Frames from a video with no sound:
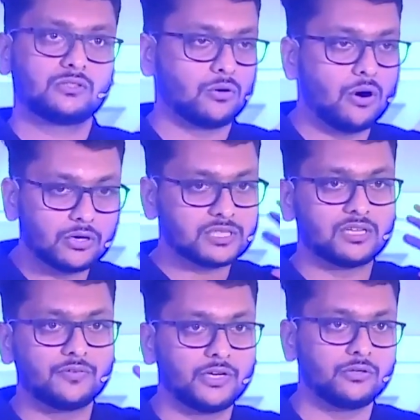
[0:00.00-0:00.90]
throw out a
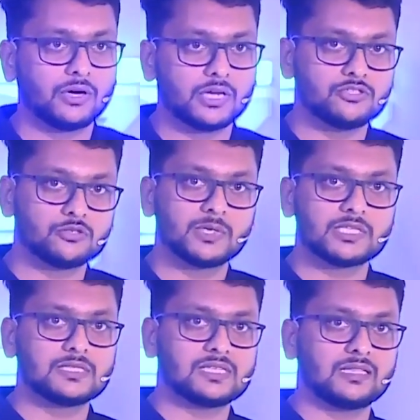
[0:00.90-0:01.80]
survey to your consumers
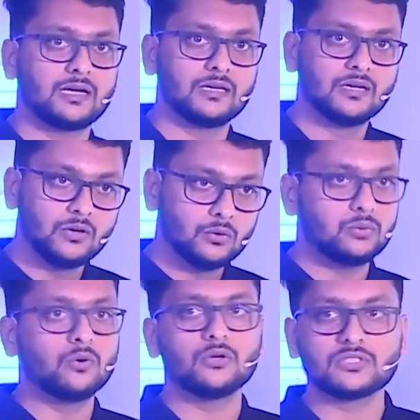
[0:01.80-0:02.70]
and say that
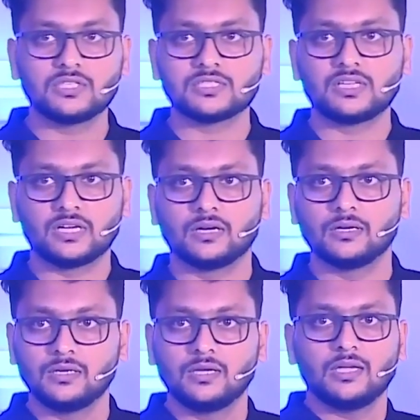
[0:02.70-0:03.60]
who owns this data.